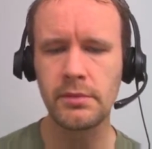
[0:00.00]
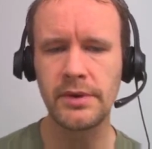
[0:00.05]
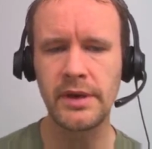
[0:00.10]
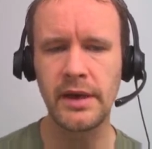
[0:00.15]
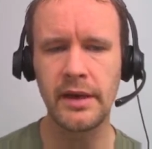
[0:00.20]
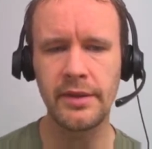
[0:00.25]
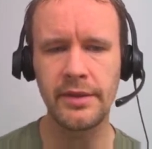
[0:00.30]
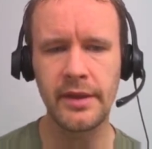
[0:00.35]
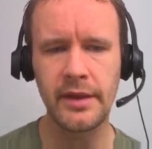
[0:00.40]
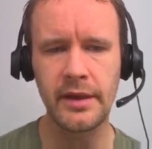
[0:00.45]

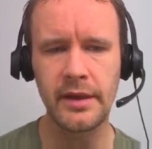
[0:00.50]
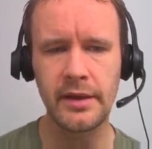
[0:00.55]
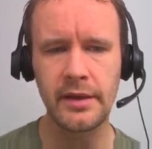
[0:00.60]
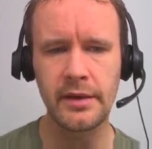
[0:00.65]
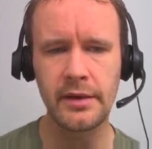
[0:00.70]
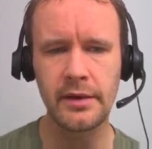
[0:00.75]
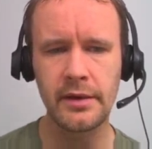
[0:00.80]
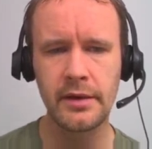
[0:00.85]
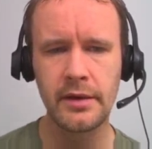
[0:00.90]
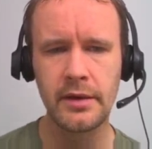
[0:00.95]
And
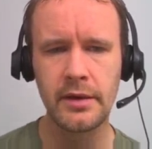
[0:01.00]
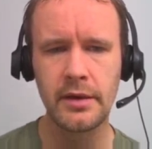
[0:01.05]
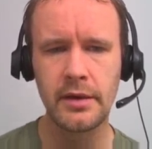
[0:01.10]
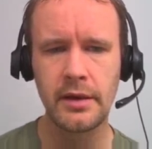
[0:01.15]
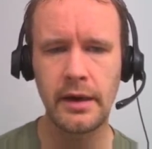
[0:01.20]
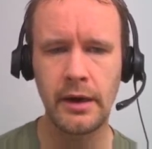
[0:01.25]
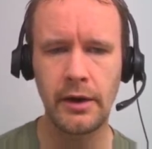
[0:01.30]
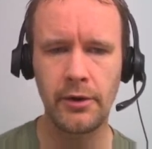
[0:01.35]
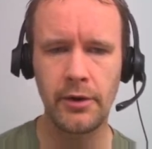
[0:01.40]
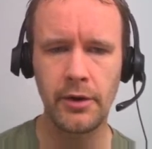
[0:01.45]
then
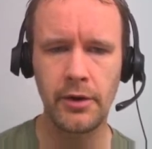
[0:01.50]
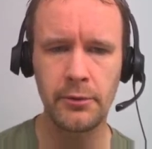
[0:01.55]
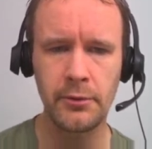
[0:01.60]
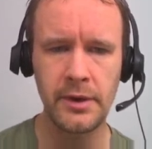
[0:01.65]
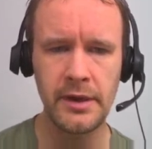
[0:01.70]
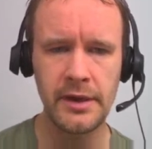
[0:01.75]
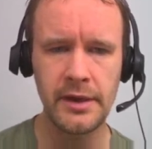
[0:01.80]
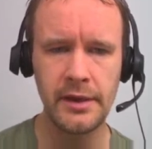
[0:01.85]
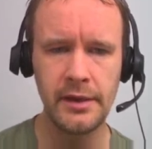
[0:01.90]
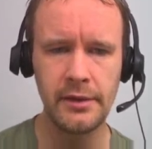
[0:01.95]
our
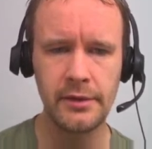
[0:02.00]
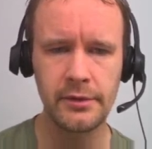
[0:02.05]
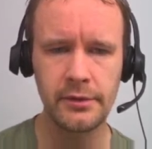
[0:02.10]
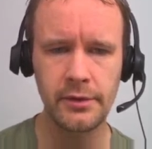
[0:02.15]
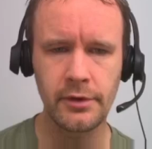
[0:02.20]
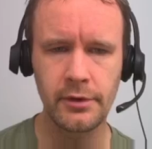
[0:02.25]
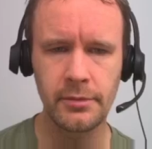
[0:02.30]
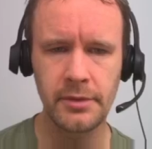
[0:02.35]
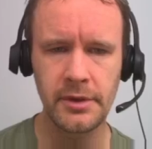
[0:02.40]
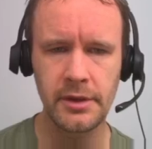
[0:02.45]
array is
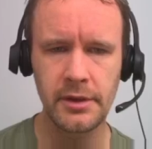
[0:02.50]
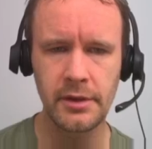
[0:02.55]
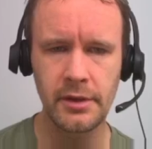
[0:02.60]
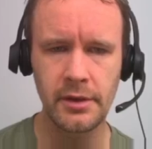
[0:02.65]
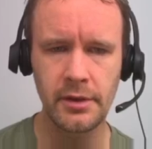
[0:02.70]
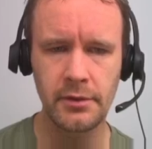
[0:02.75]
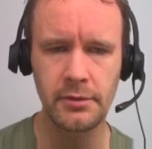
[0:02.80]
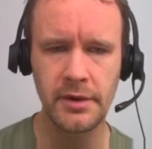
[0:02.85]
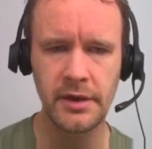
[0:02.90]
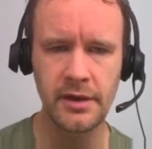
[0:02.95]
going to be the
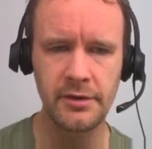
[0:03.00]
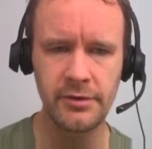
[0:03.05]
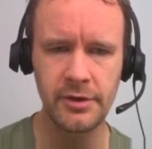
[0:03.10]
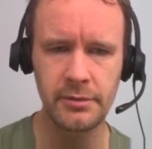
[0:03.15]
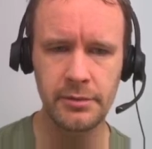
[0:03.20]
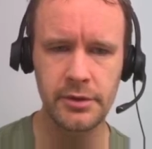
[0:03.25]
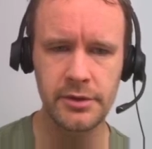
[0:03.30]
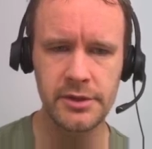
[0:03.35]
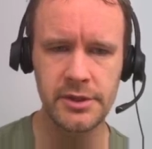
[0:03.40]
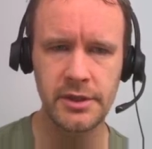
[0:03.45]
array of
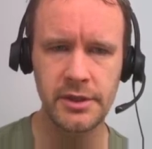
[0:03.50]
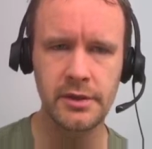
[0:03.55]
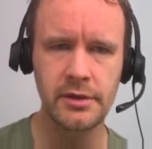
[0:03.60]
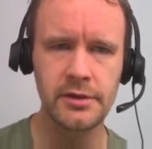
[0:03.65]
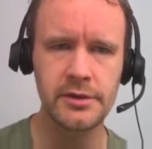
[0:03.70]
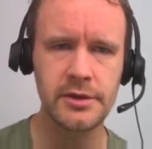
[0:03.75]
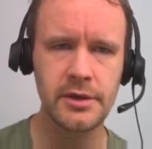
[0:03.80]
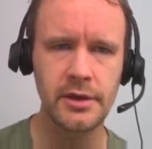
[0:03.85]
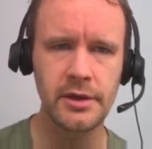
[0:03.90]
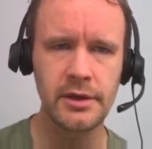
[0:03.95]
inputs here. And
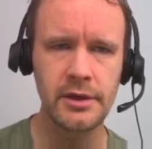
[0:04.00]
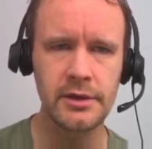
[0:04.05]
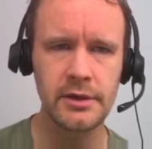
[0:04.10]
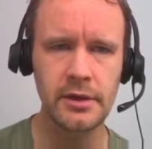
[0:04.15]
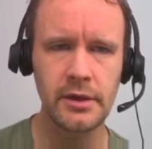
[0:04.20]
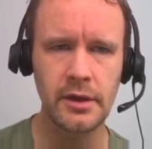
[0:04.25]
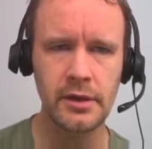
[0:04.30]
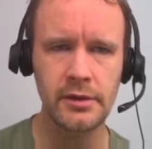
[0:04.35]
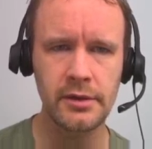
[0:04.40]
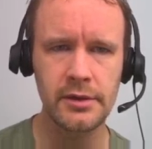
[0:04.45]
sorry, I need to
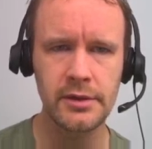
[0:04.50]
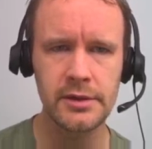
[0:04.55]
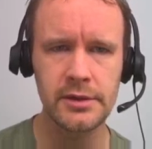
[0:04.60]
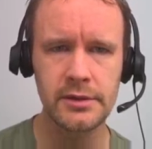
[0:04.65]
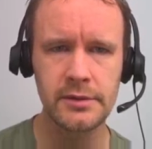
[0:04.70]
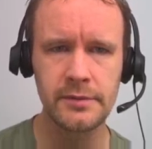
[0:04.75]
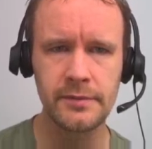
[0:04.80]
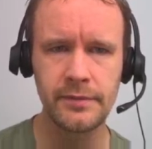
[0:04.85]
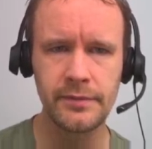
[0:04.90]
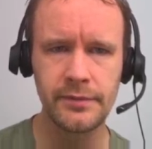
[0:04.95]
lock this.
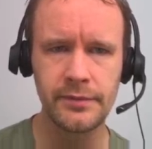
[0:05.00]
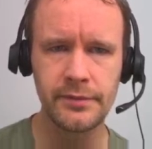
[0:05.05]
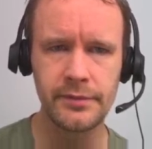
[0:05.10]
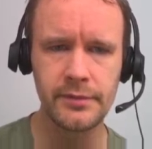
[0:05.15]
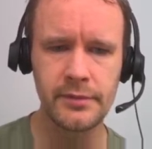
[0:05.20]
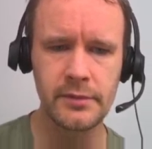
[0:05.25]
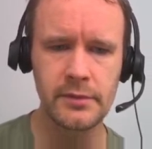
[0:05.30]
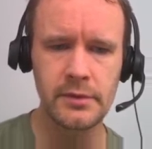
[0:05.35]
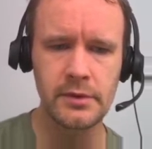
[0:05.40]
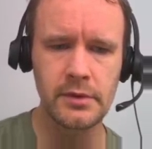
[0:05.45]

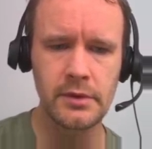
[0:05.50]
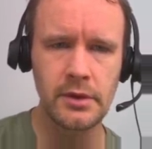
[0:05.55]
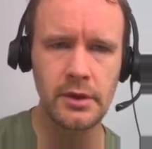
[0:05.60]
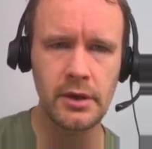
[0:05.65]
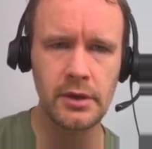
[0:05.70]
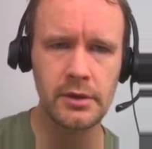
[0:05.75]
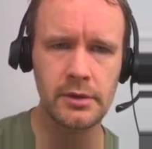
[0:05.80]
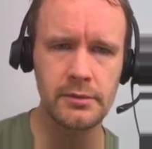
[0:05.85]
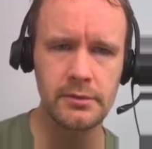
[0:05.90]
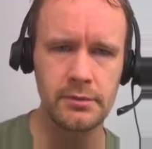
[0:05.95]

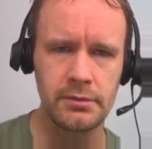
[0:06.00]
Lock.